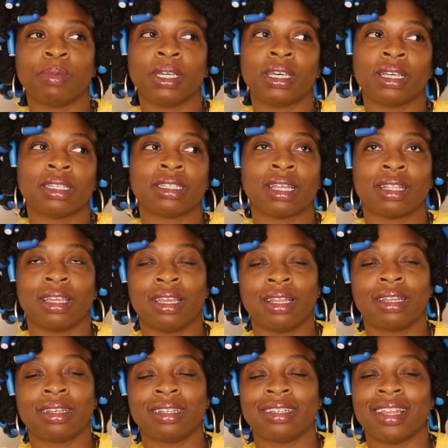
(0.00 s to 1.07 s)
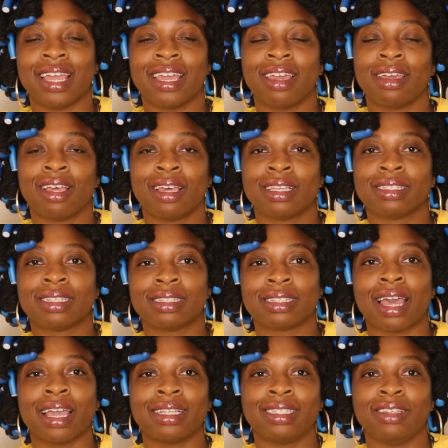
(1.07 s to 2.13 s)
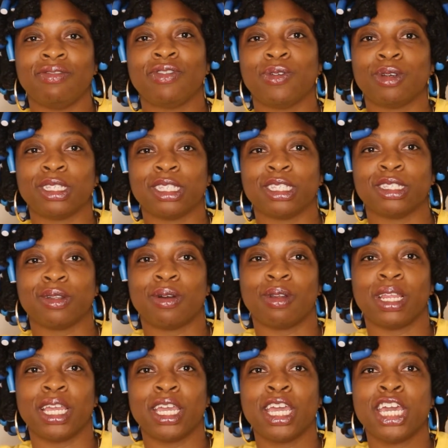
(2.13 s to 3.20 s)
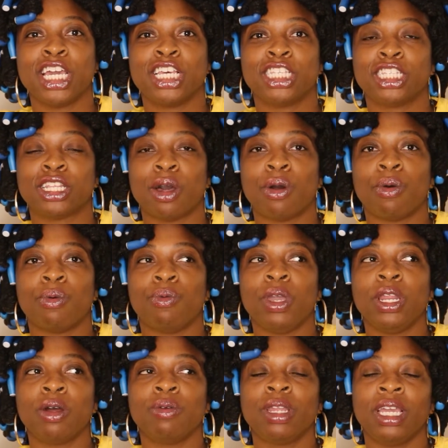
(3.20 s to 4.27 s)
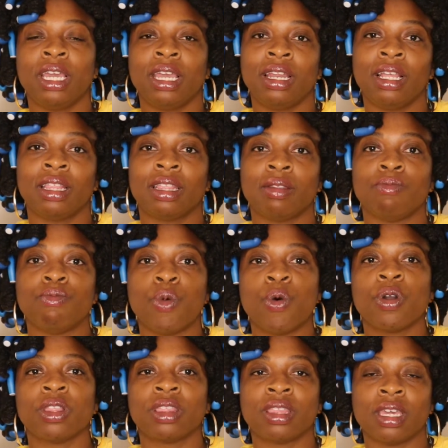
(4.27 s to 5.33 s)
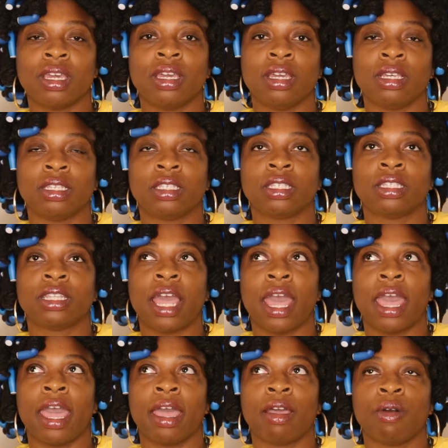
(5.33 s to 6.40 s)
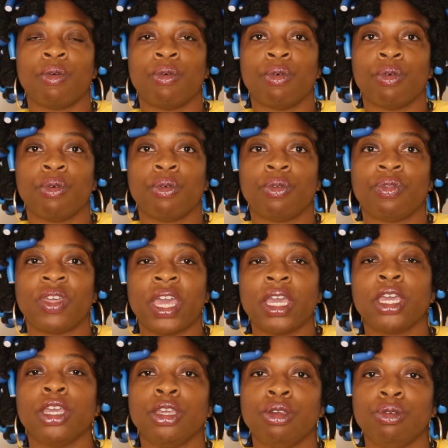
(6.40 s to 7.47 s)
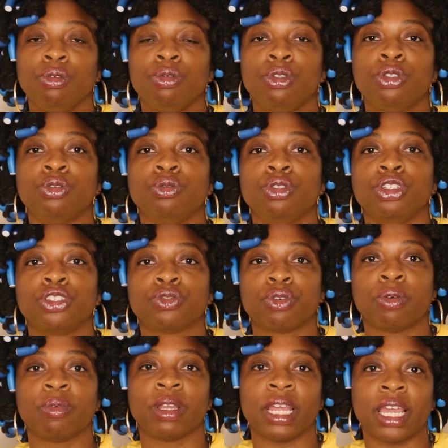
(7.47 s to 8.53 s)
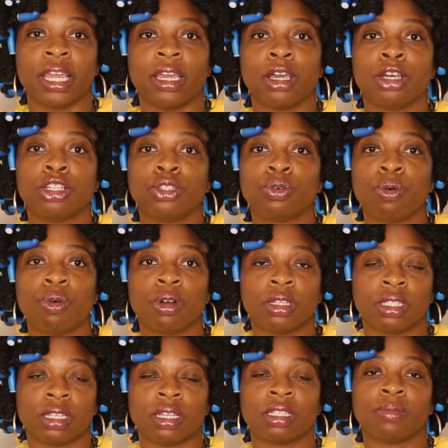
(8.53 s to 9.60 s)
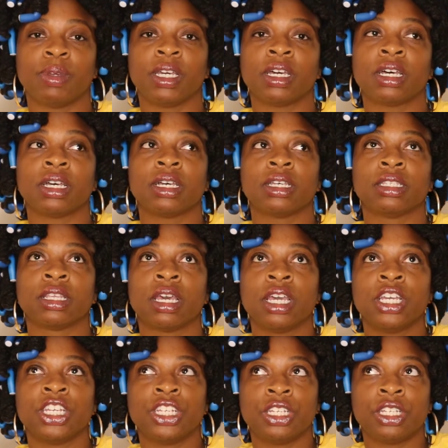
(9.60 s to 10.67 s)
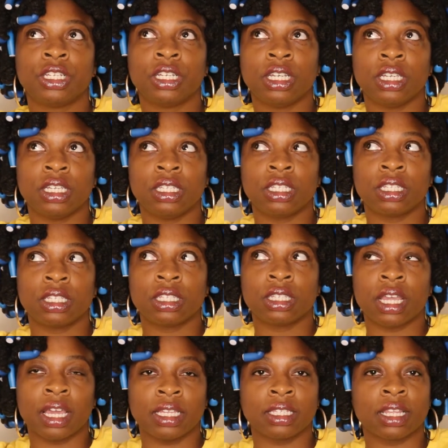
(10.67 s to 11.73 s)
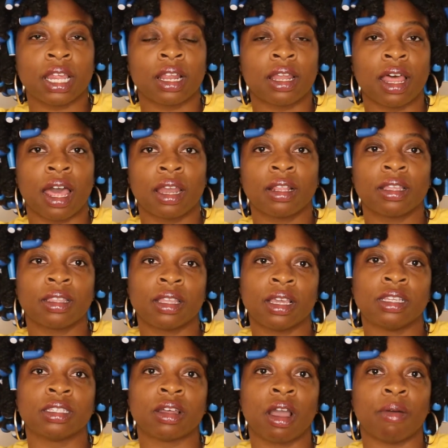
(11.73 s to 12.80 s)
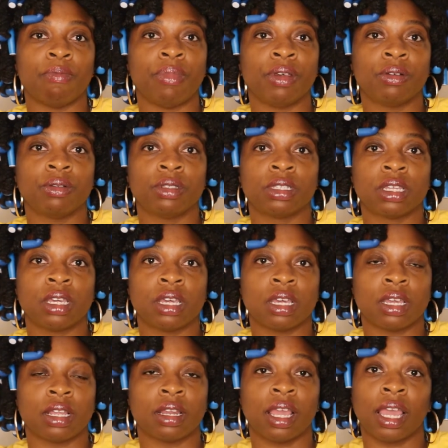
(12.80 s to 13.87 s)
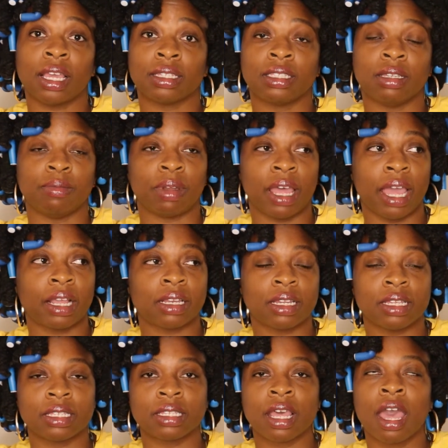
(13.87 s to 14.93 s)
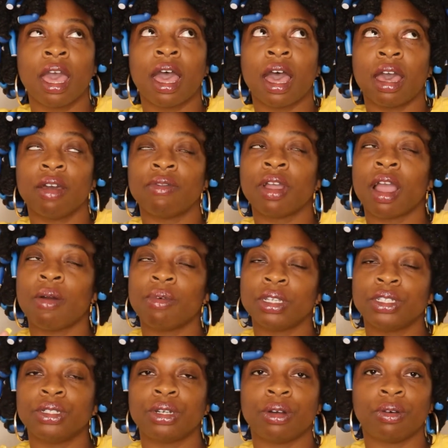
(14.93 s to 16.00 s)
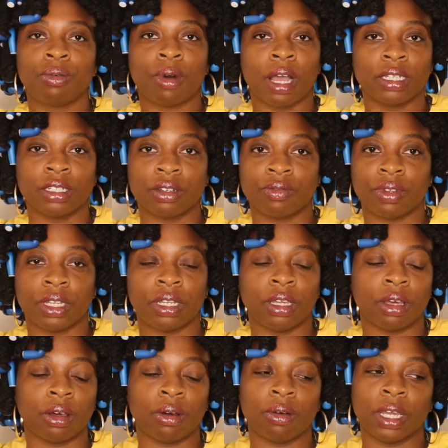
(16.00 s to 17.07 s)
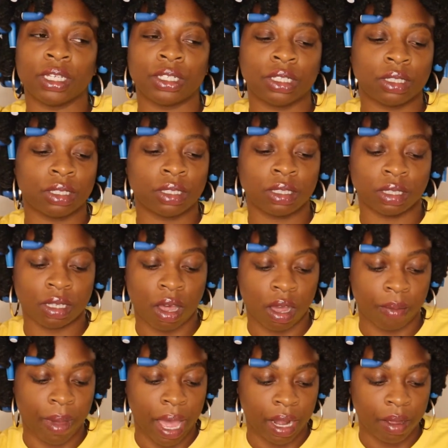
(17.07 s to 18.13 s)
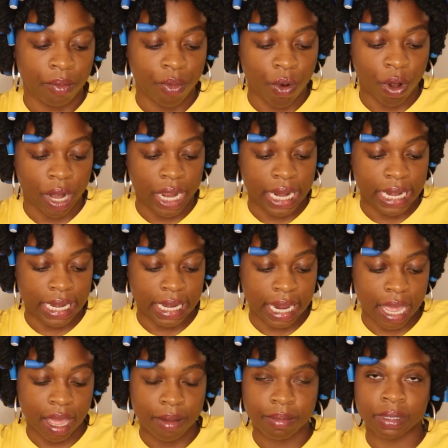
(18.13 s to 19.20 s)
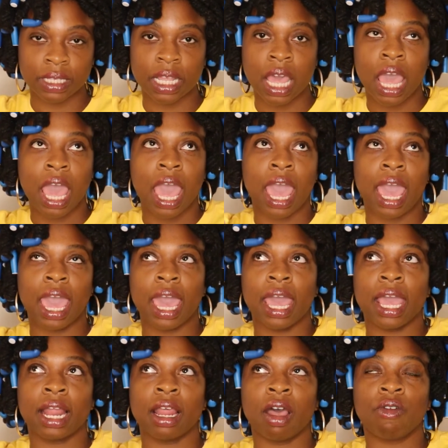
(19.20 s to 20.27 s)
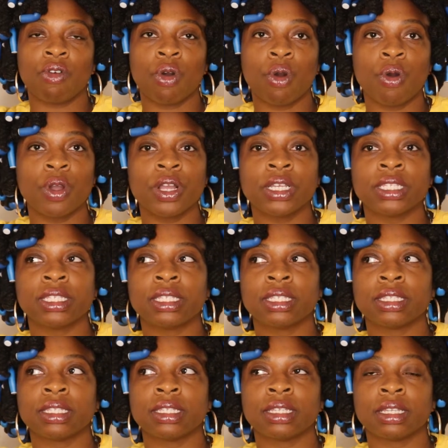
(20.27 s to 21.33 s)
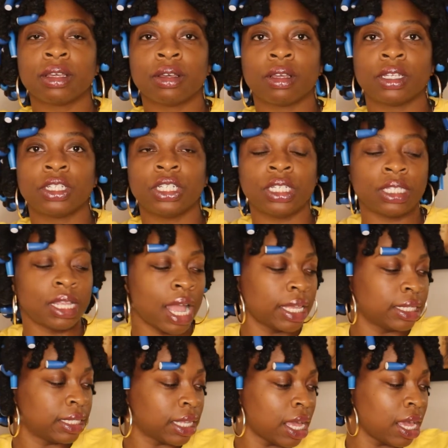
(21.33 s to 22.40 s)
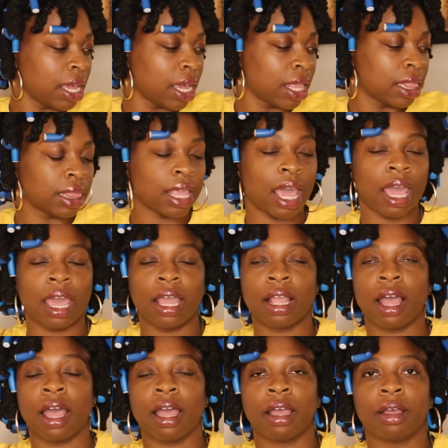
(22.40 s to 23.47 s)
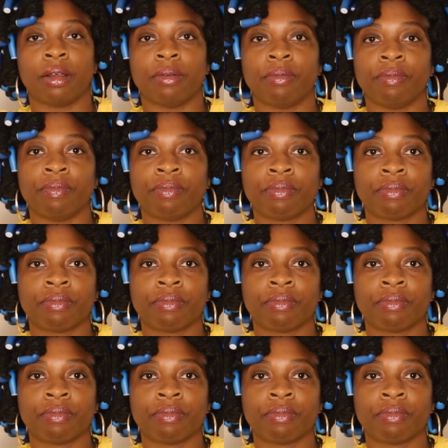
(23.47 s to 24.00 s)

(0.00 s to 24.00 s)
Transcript: because at the end of the day, society focuses on it. So we don't need any more things that they can use to discriminate towards us, because she's states that a lot of the things are built in anti-Blackness. However, I want you to go watch her video and she'll talk about it more in depth. And of course, she's not saying that